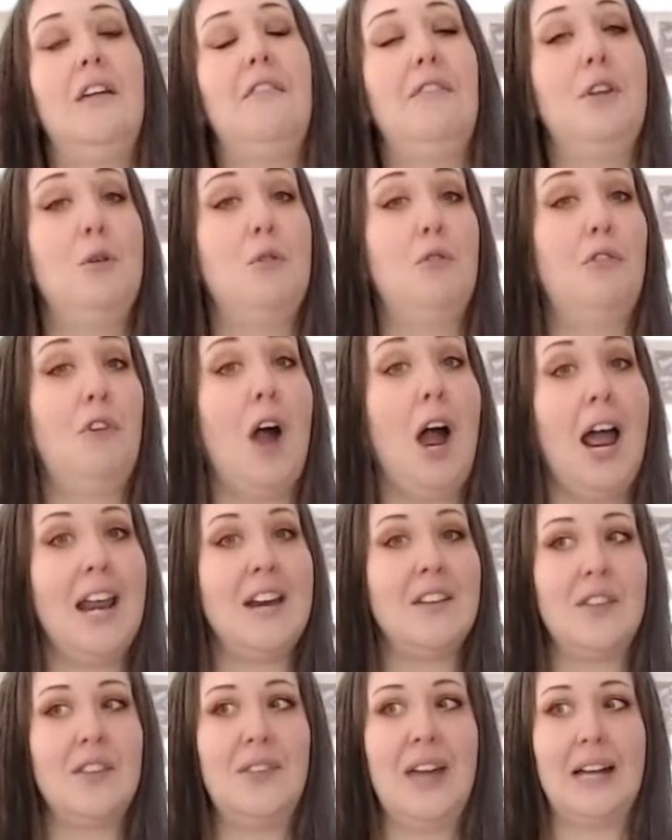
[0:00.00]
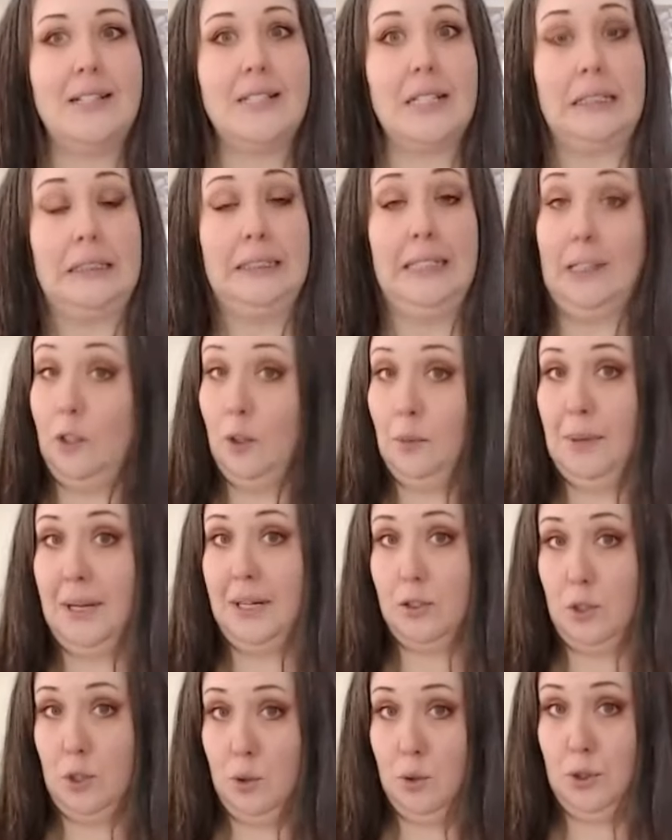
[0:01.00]
If you find that that's a little
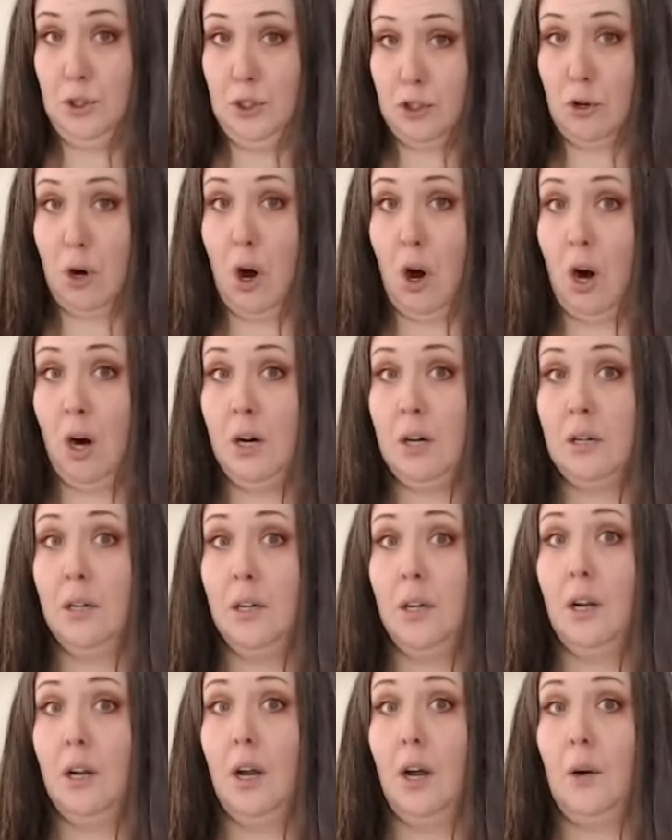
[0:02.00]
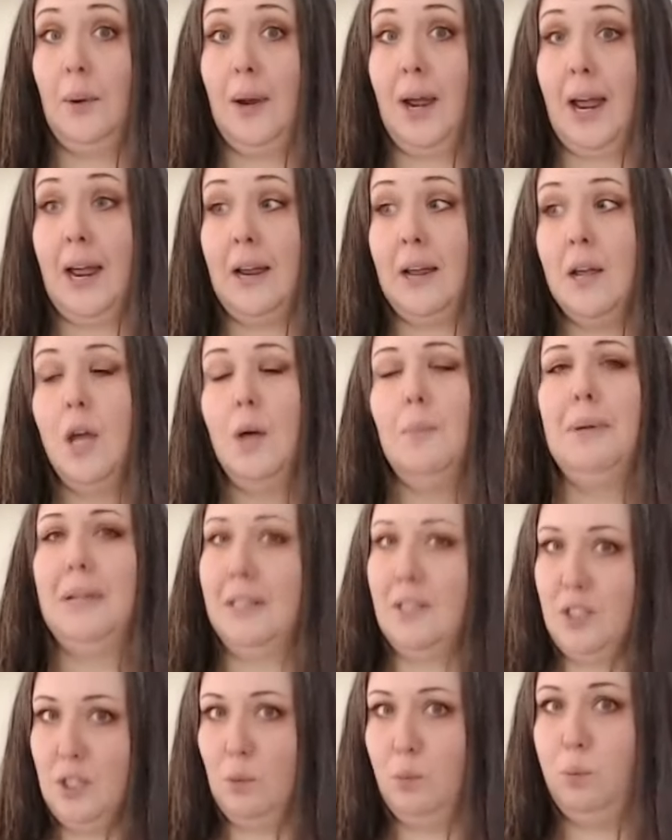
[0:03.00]
bit too strong, okay,
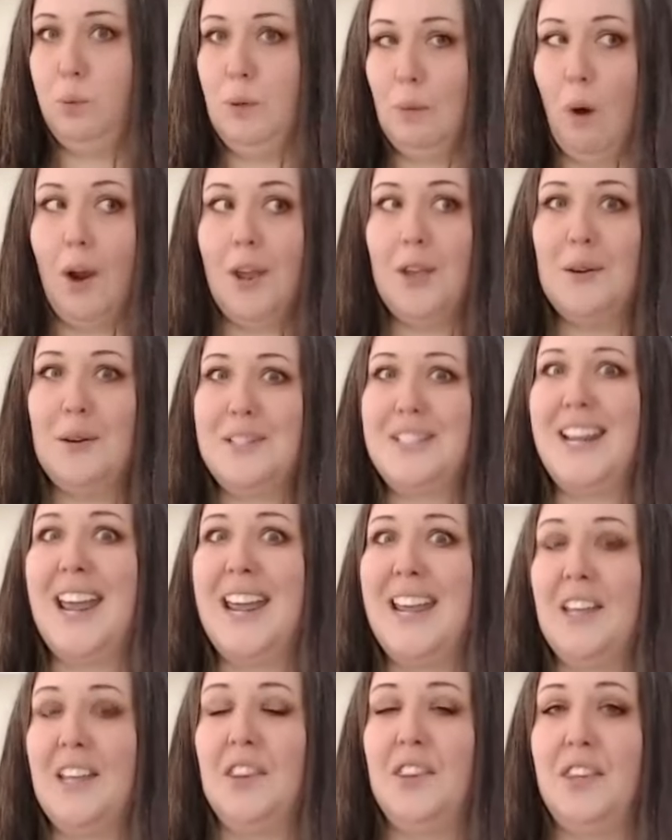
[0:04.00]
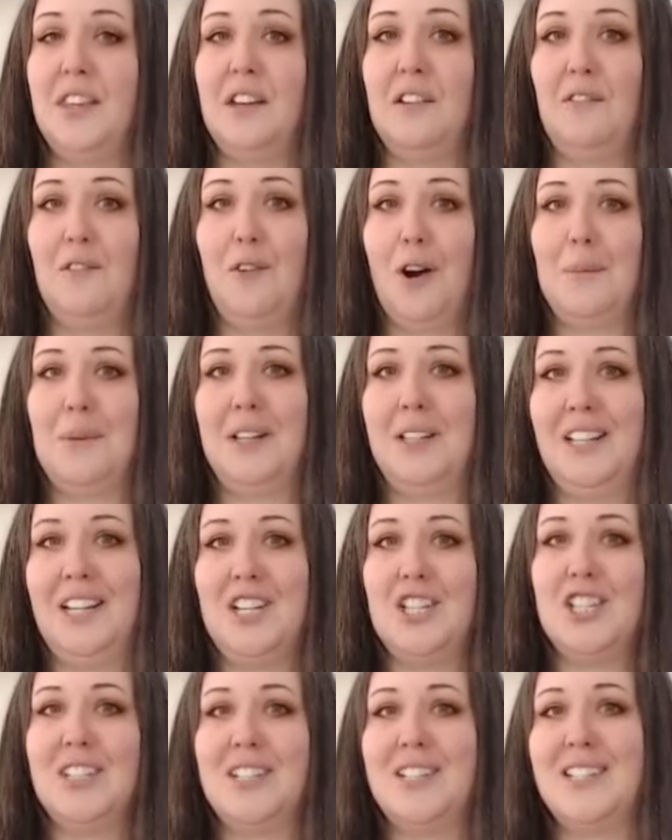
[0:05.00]
because we want you to take the
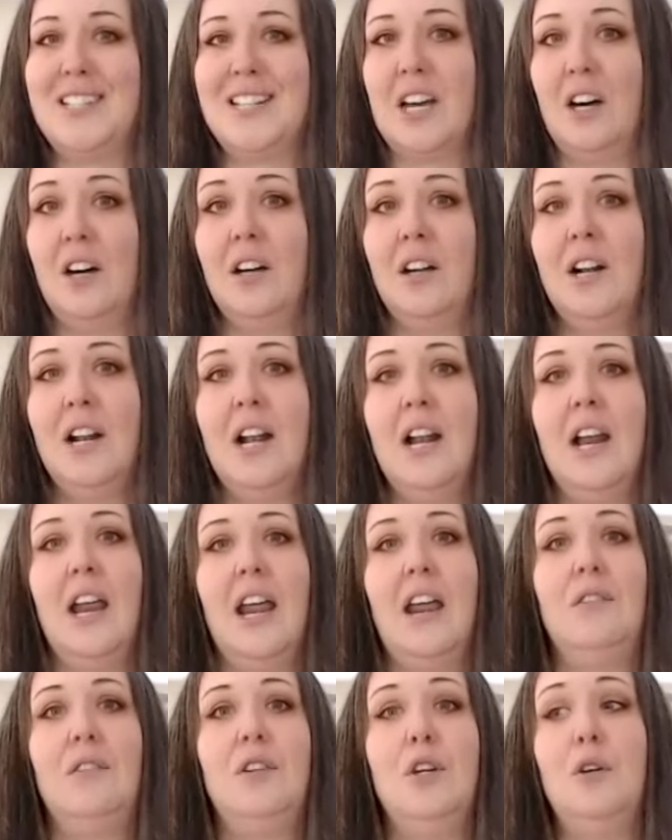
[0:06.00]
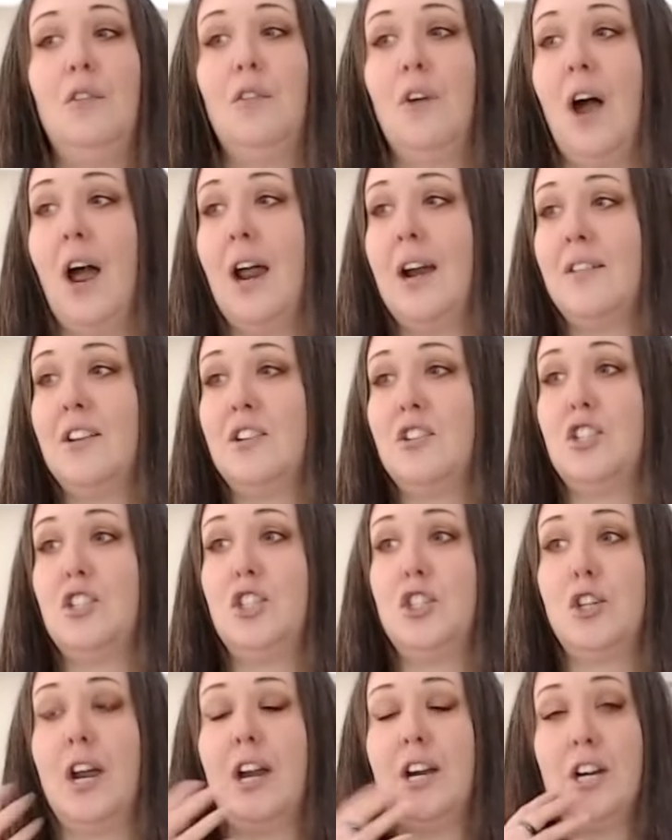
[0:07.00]
formulation still. If you find that
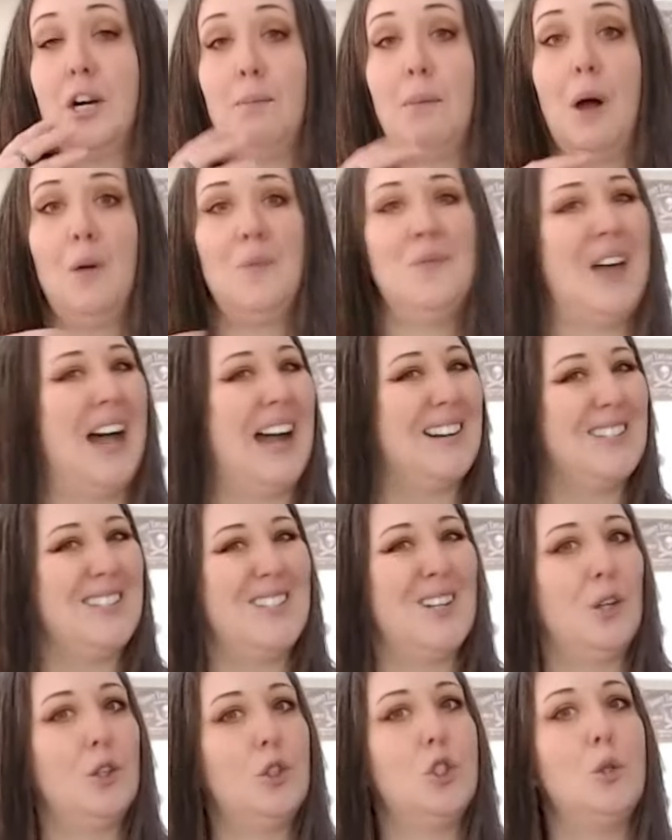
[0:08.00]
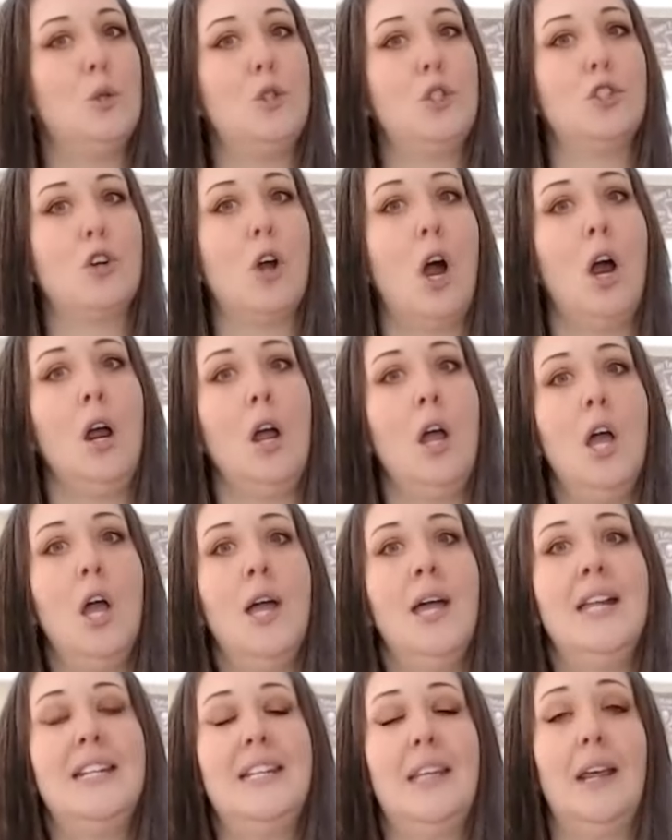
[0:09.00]
just straight in your mouth, that's still too strong,
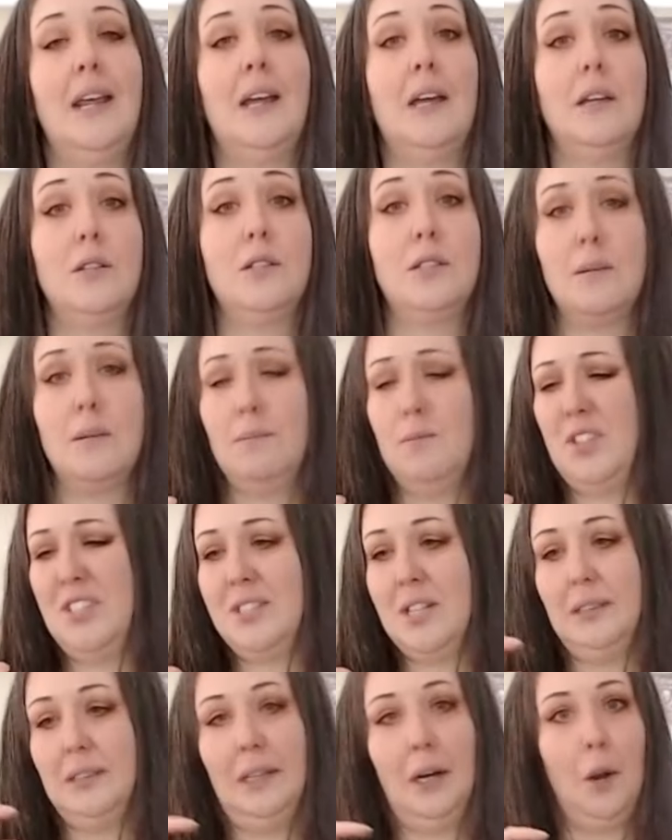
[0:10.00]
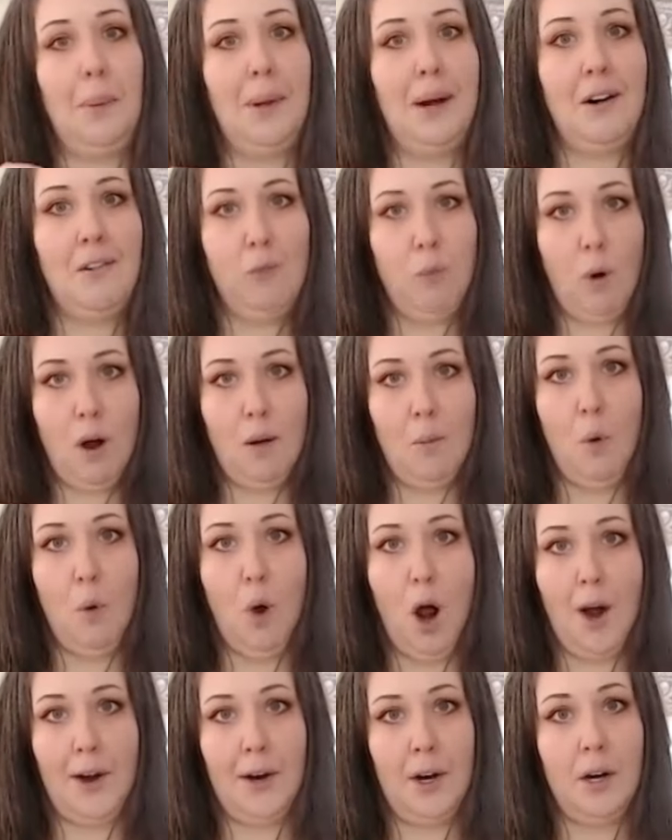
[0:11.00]
take just a little bit of warm
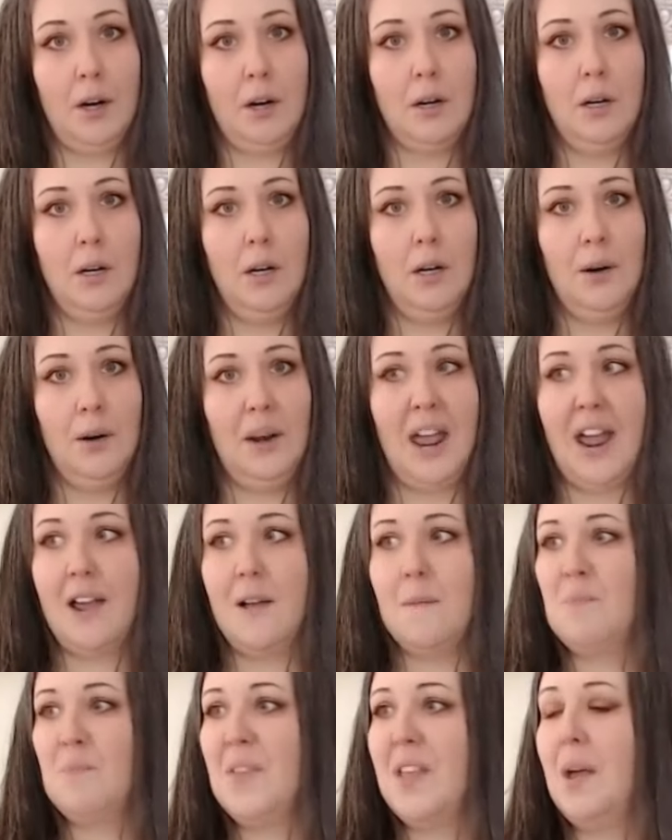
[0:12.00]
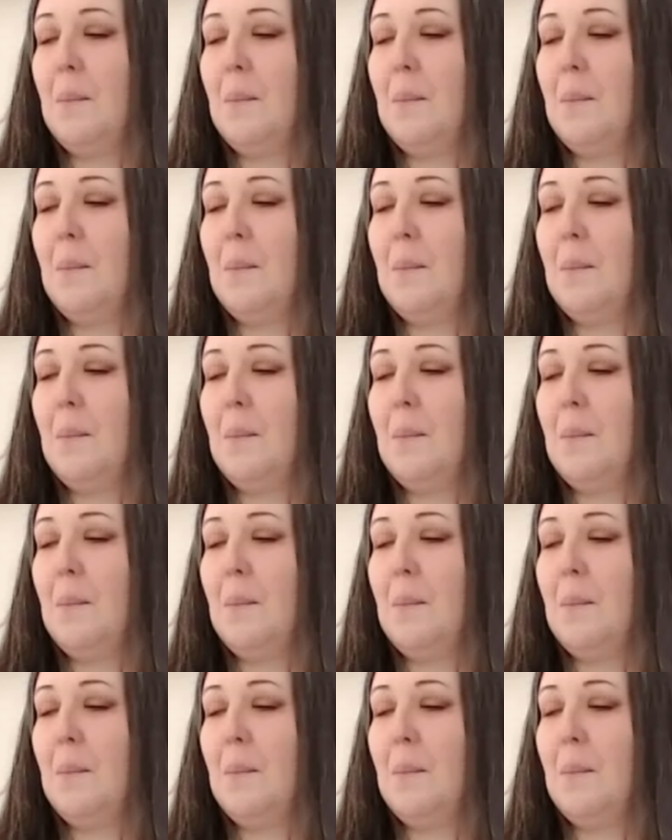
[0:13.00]
water, okay?